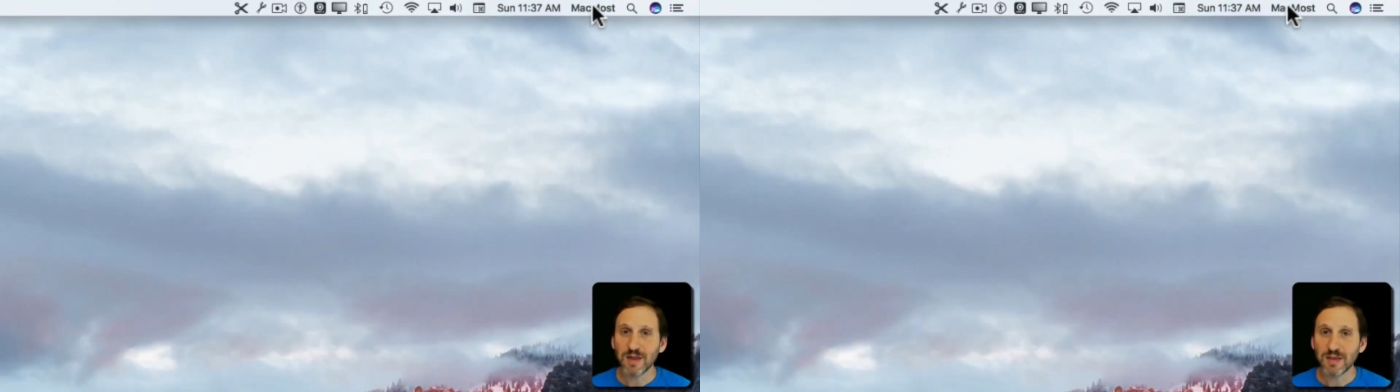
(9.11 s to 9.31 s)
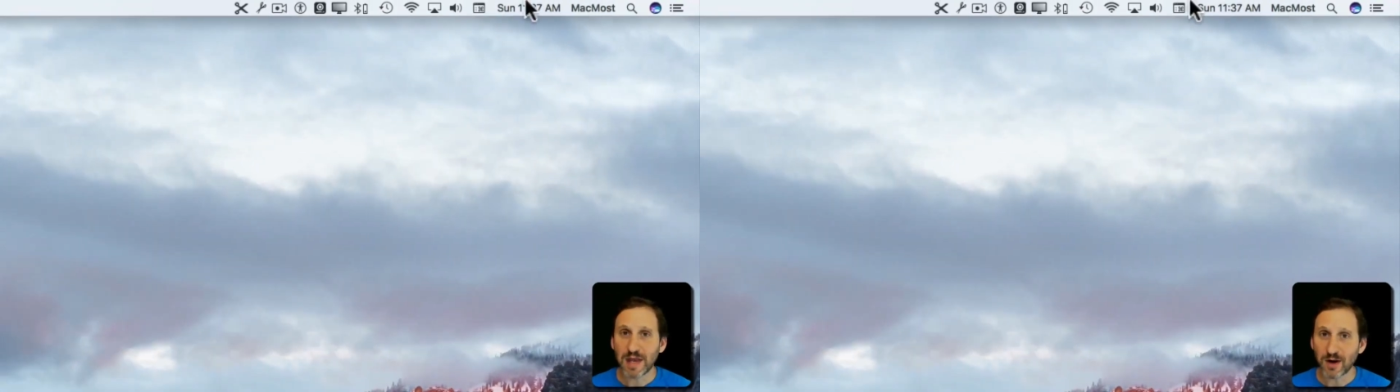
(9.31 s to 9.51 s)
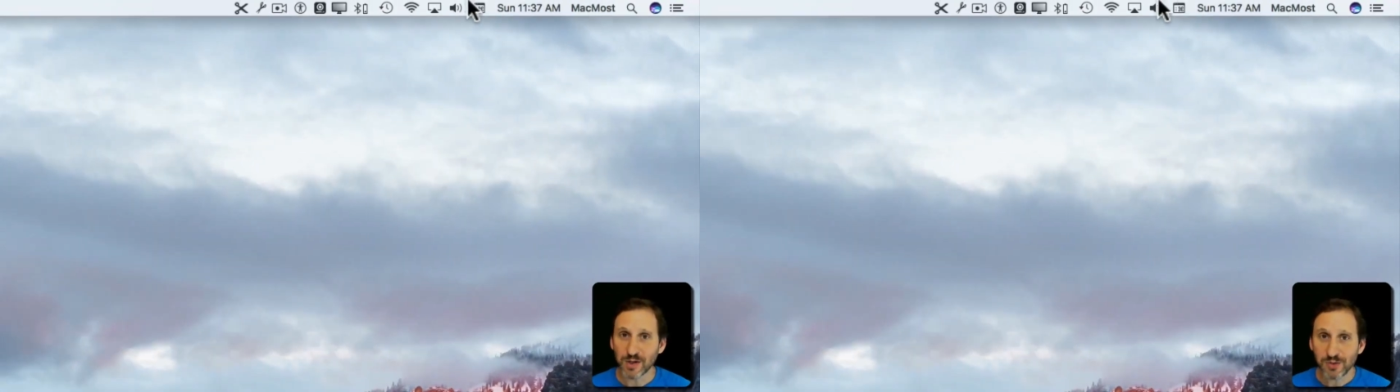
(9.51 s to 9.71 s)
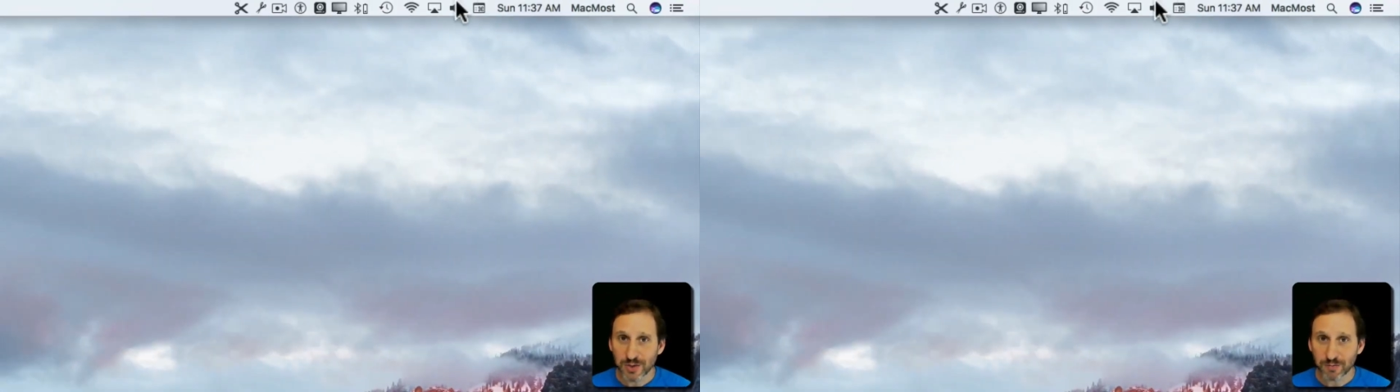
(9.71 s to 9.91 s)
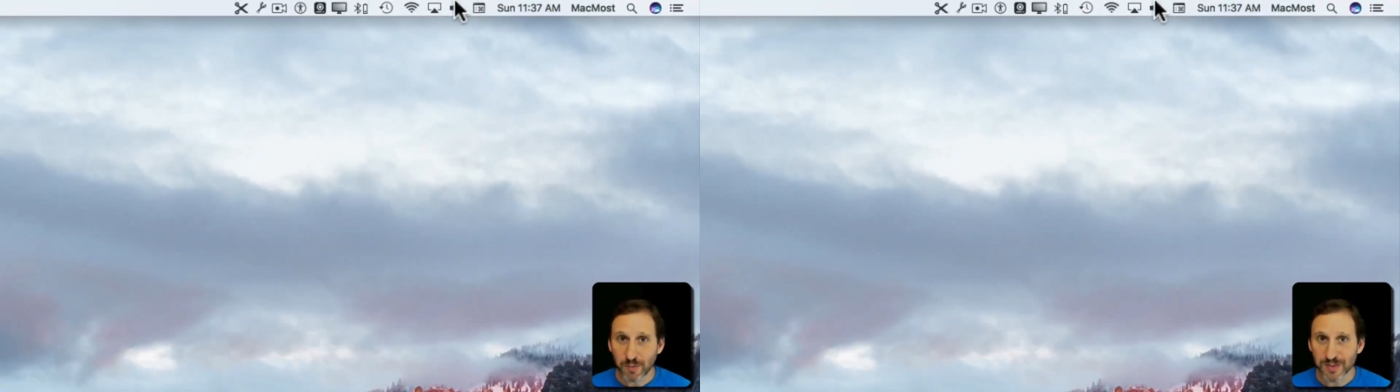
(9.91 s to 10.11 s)
that are
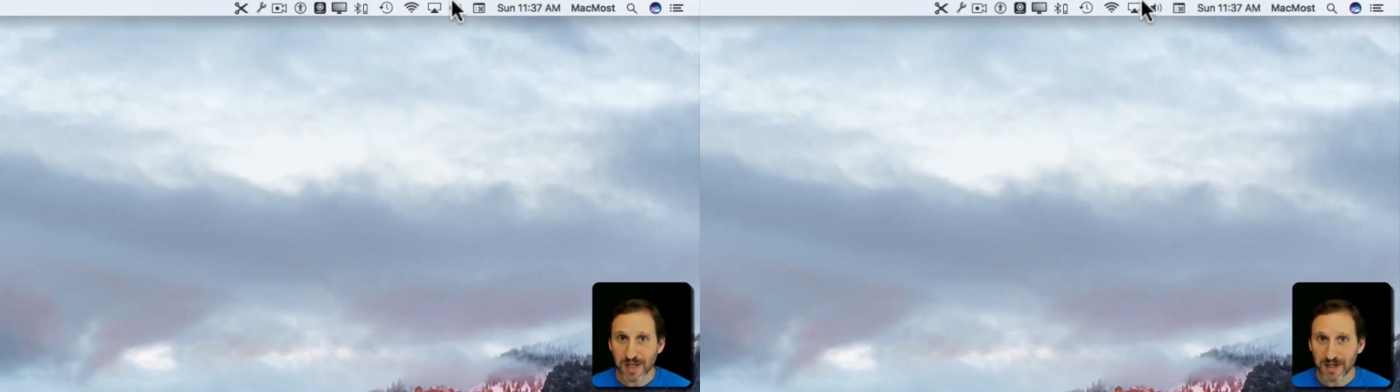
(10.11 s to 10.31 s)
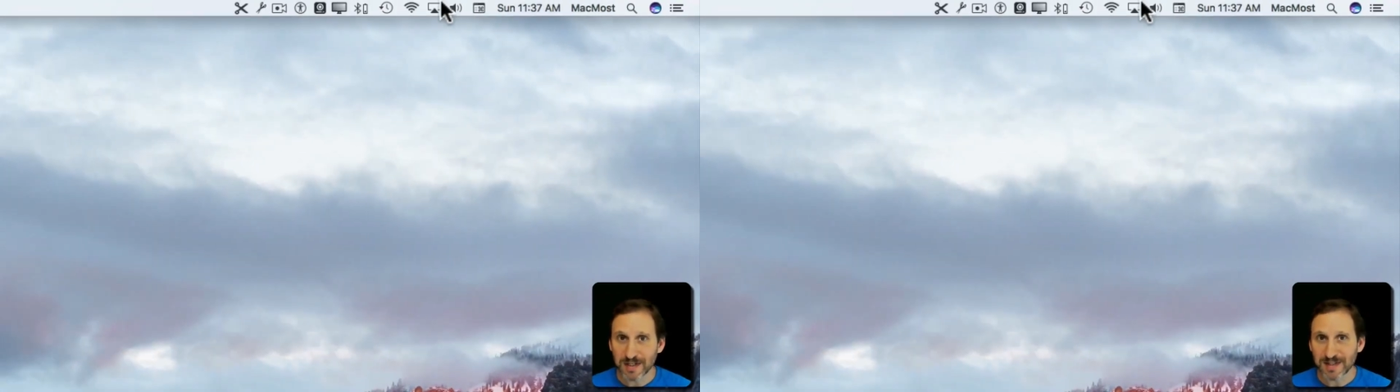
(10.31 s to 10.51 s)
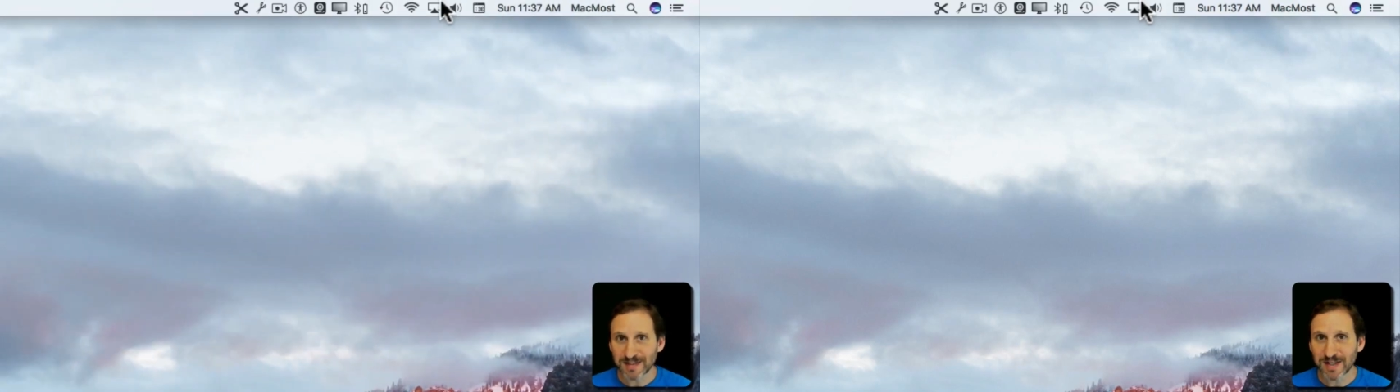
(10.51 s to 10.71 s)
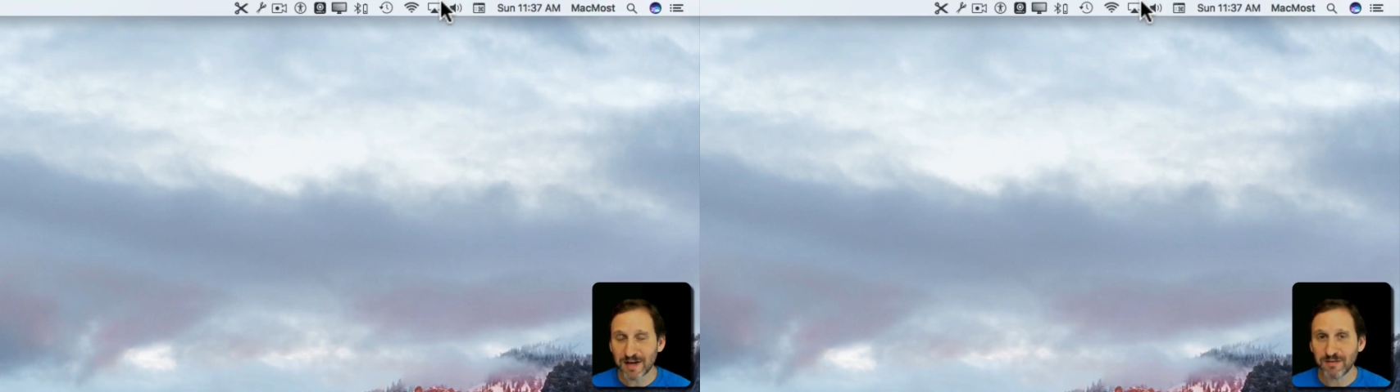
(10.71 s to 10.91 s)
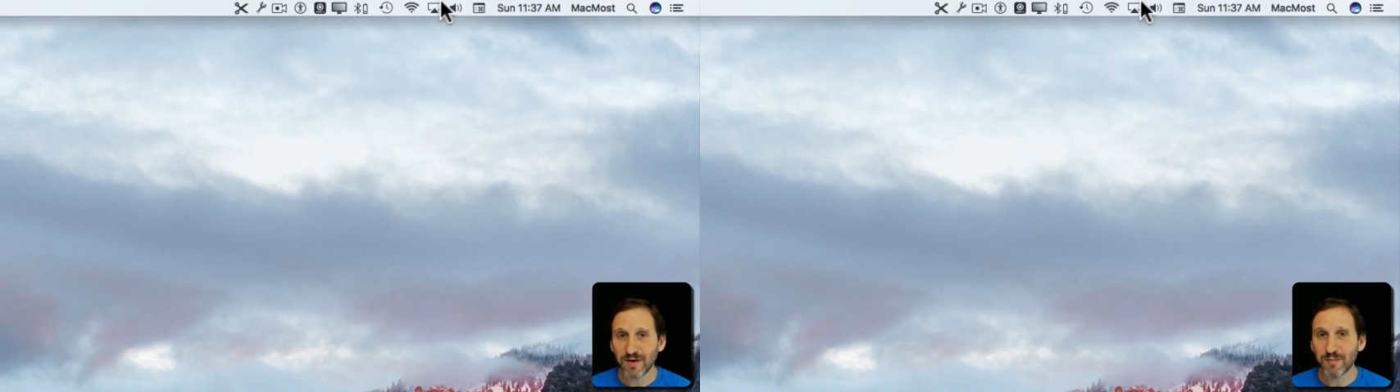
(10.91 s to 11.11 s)
usually represented instead
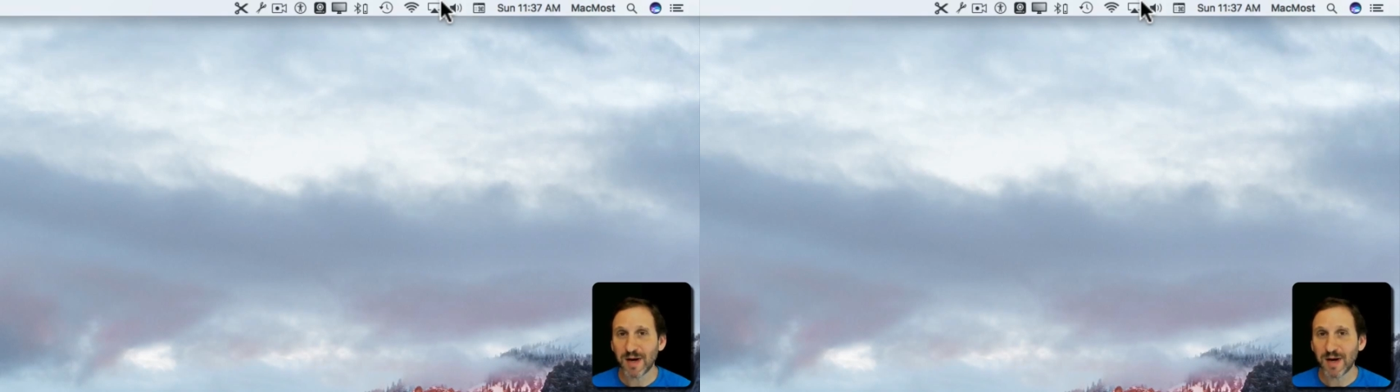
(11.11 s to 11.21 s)
of